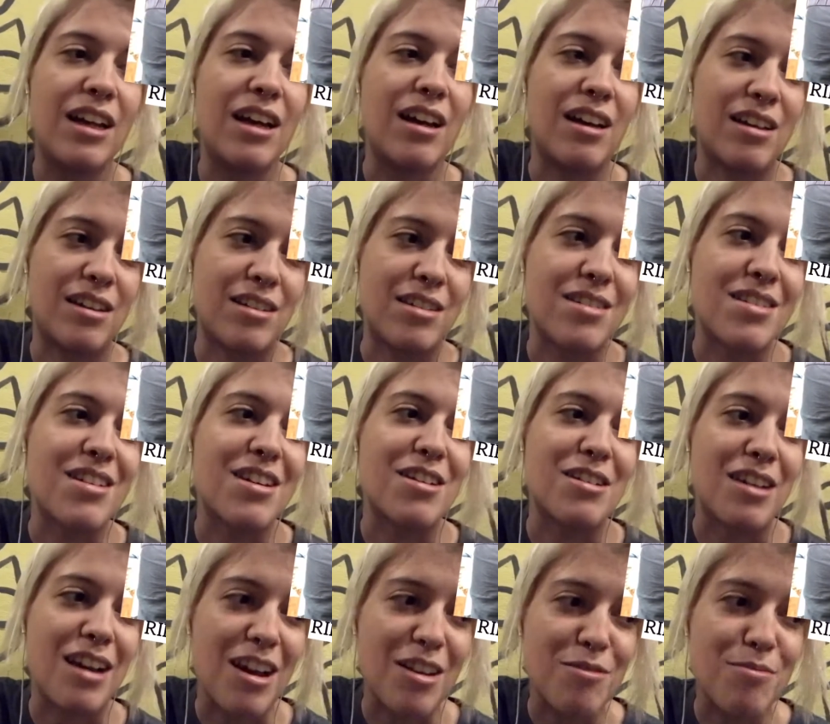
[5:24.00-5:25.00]
And I
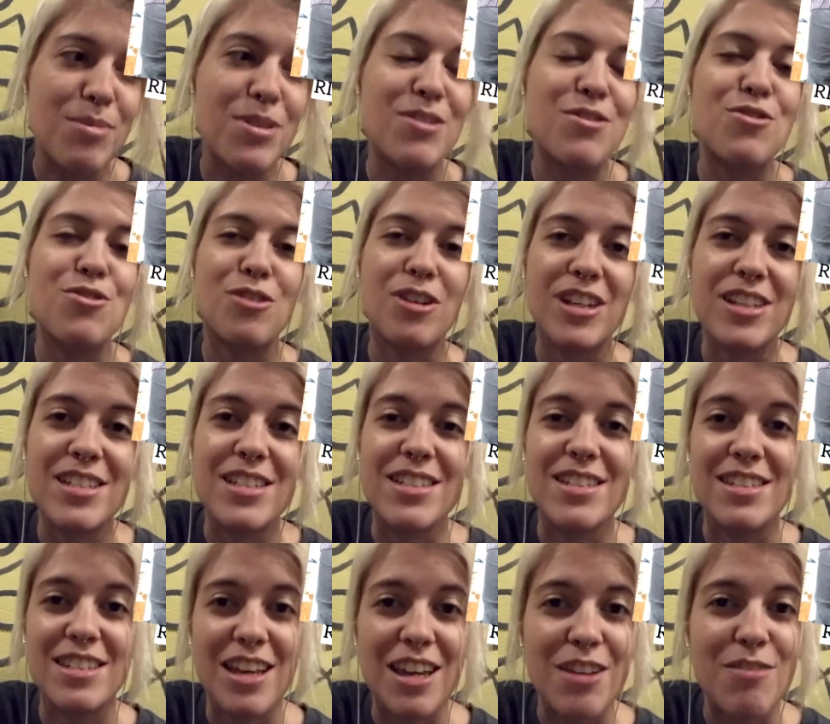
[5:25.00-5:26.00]
have been trying to
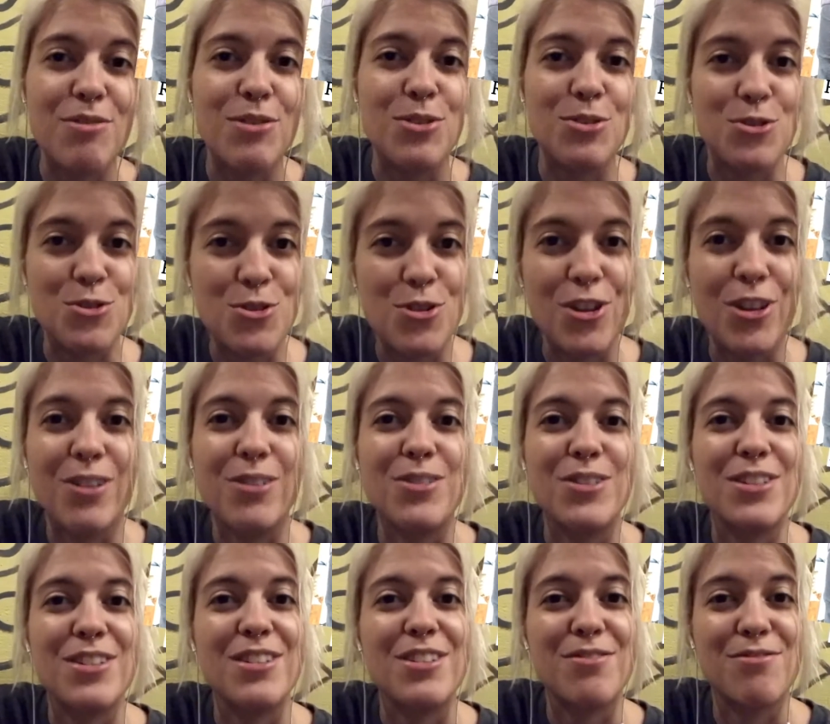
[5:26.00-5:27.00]
save those
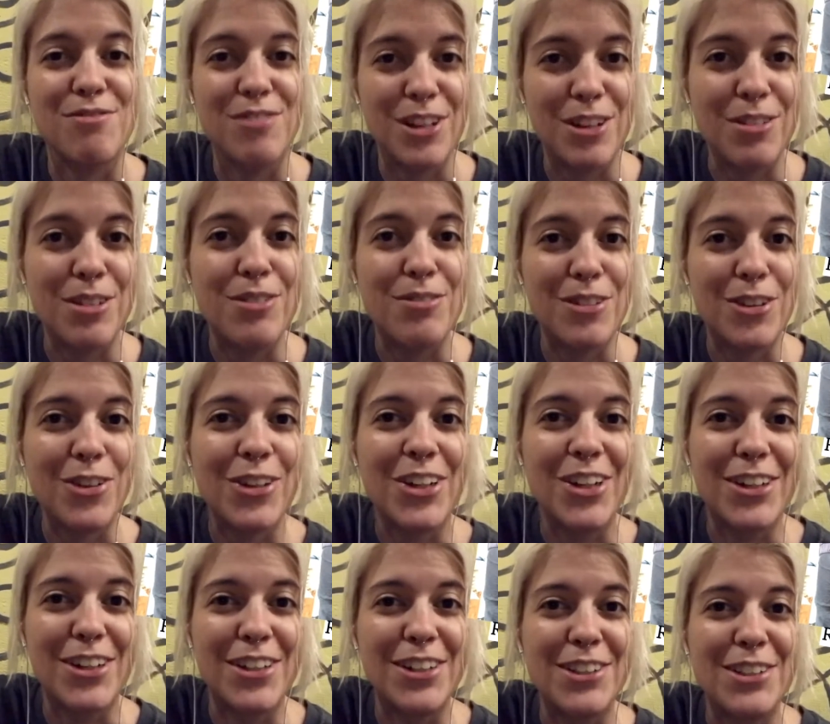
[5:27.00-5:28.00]
trousers very, very
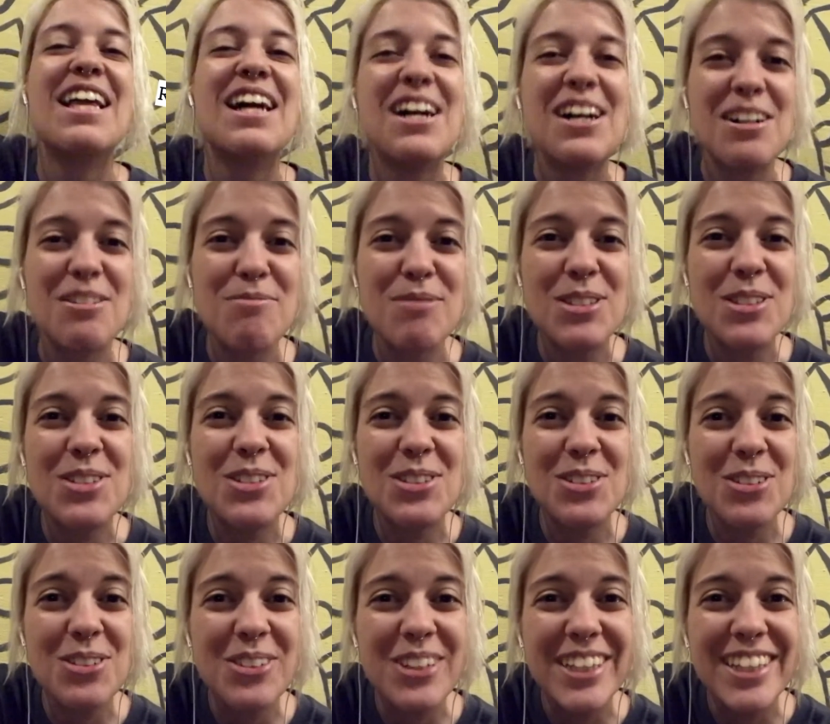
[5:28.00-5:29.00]
hard. I've been
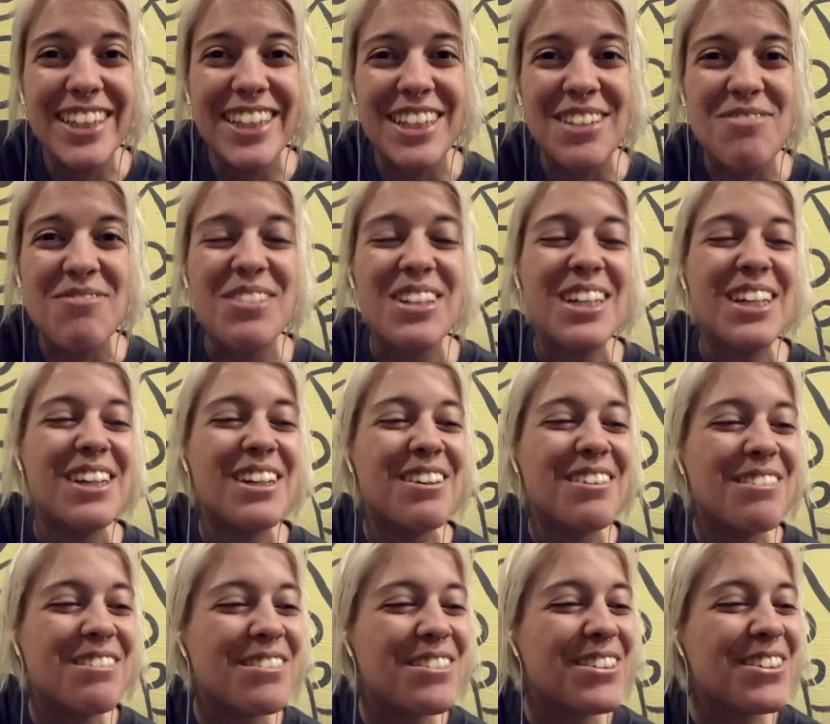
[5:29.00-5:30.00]
sewing them
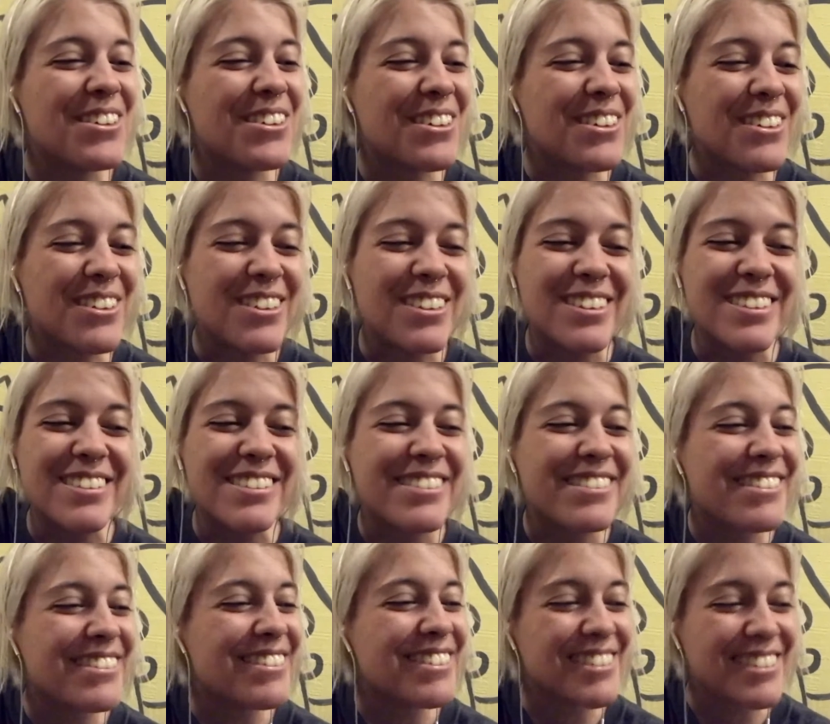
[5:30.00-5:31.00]
for
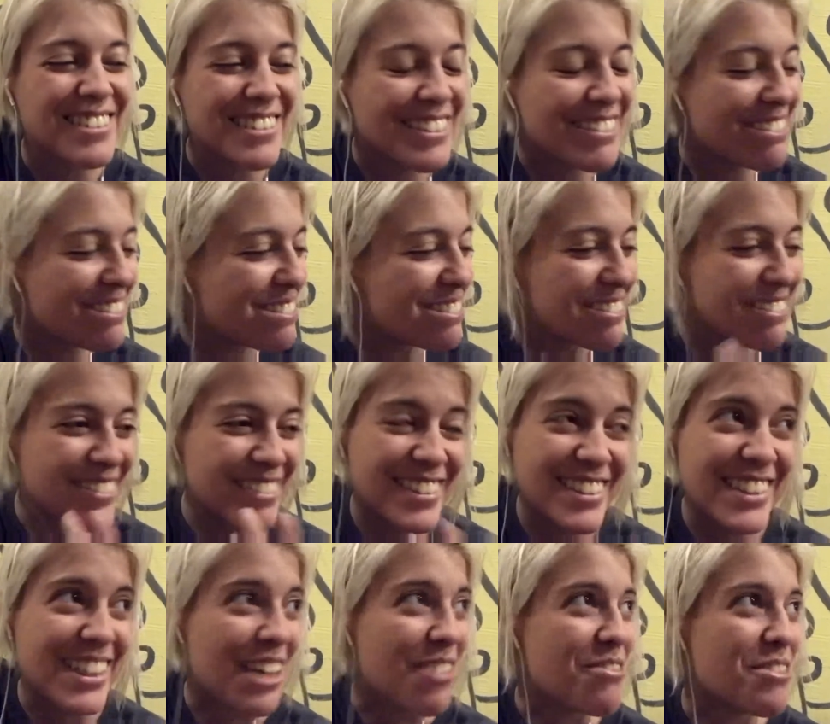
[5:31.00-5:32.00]

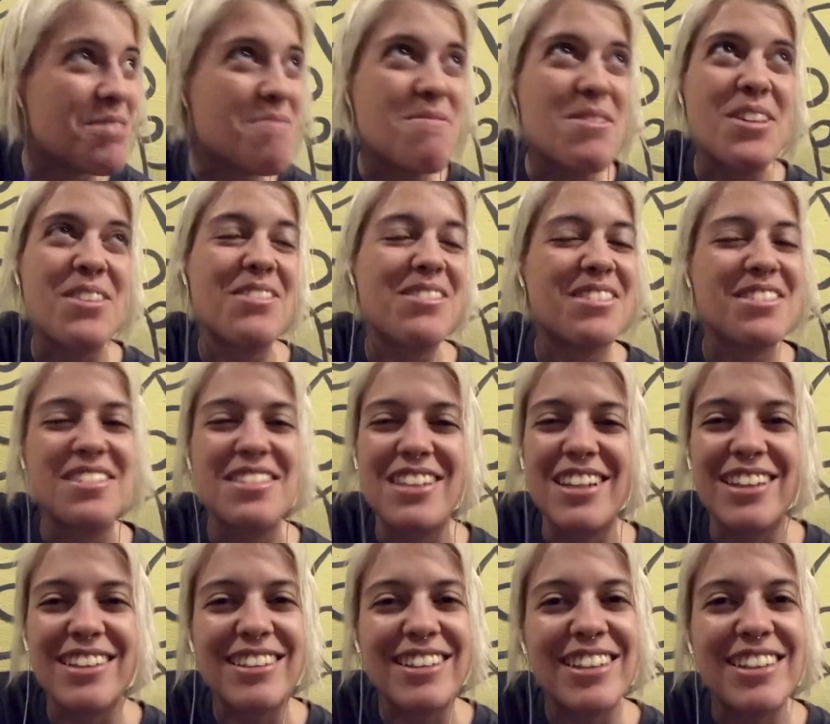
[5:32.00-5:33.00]
7 months
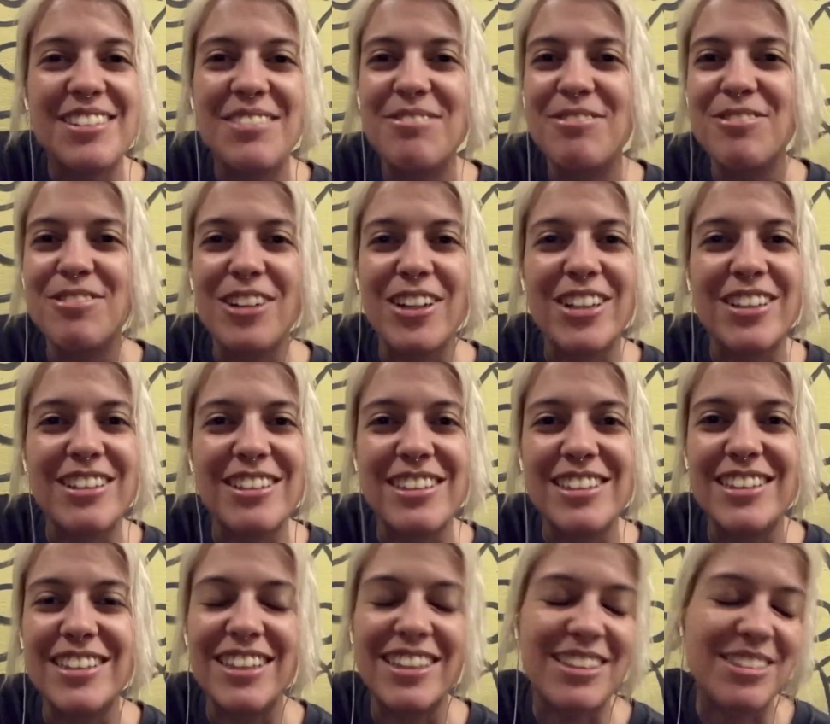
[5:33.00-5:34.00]
and they finally
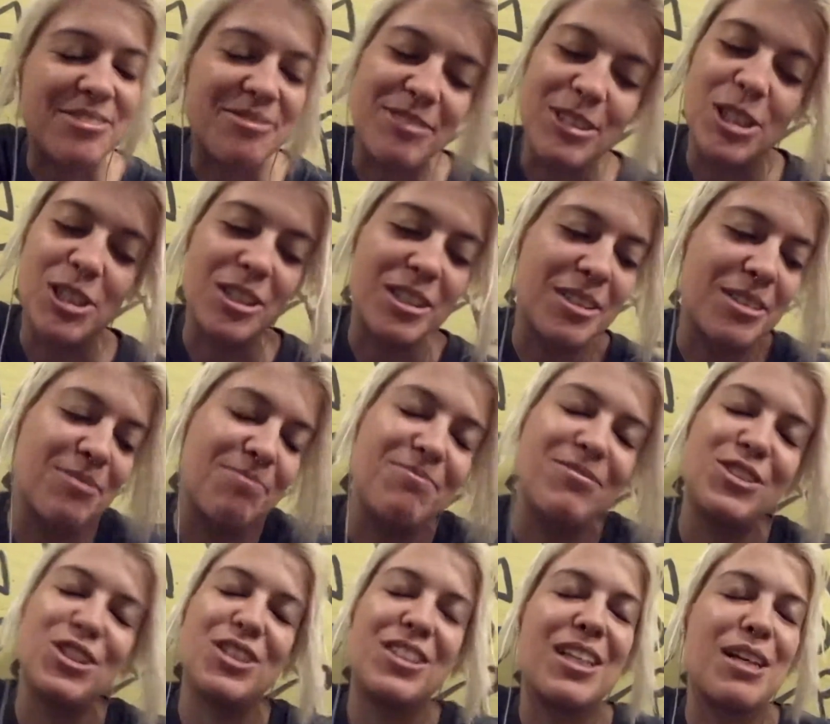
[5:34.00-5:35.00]
said, look,
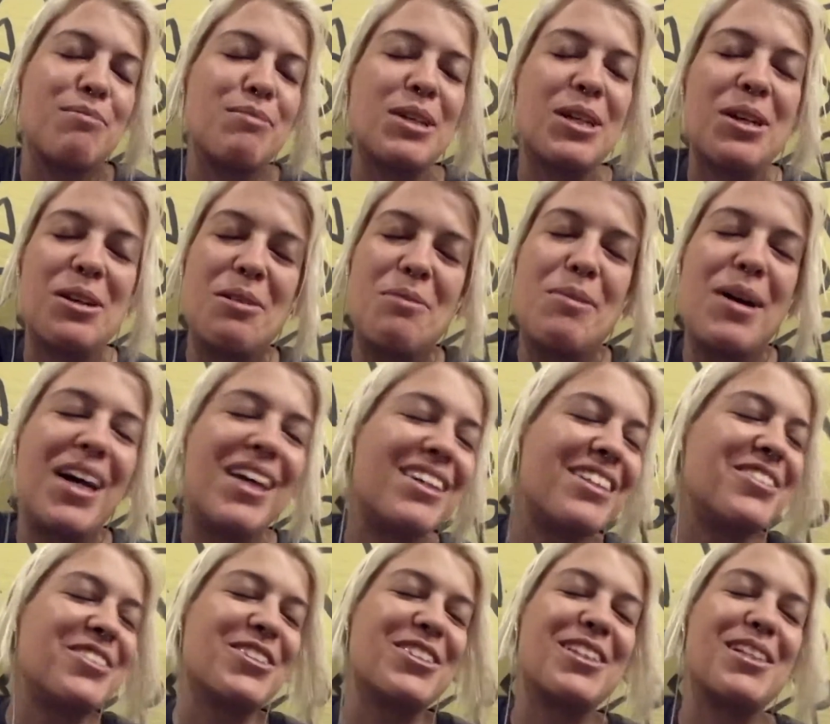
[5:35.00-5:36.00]
just let me go, man,
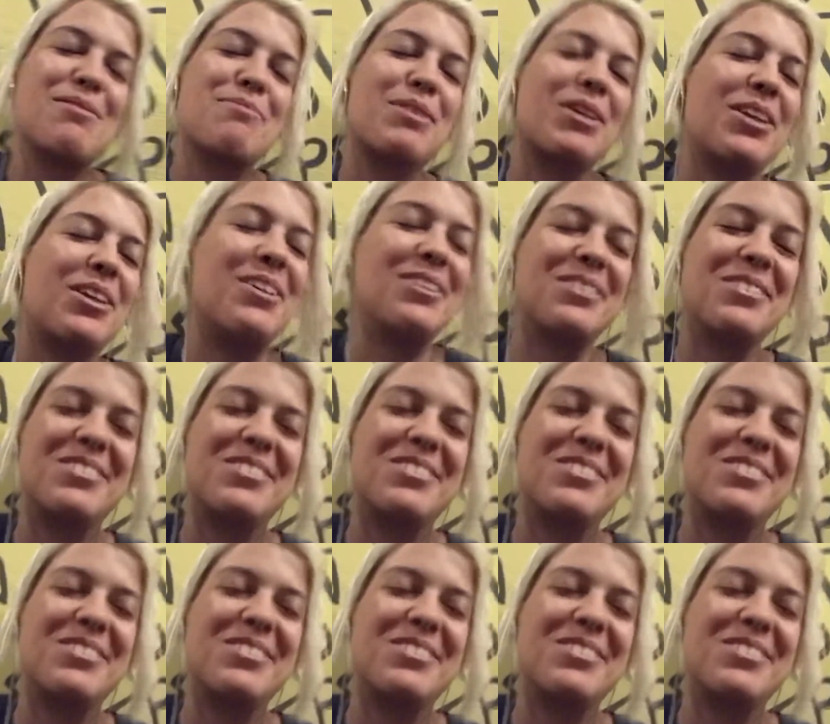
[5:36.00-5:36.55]
just let me go.